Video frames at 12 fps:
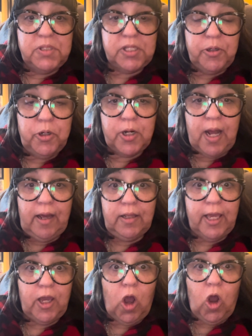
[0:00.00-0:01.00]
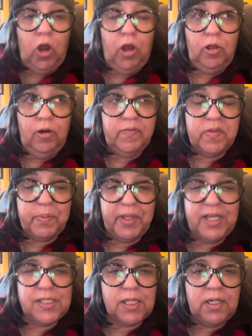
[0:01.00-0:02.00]
So you're not like all over the
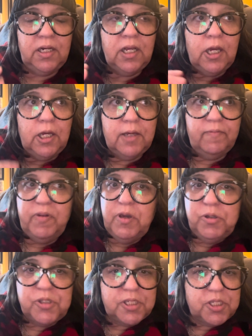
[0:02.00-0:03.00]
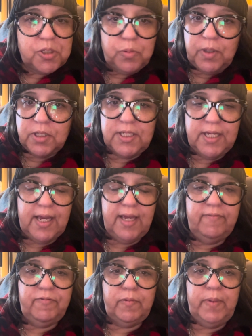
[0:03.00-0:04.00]
place and confused as to where to get
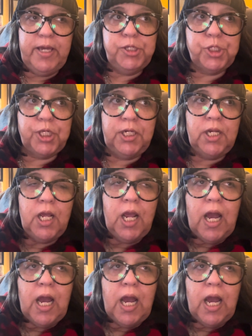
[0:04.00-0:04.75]
information.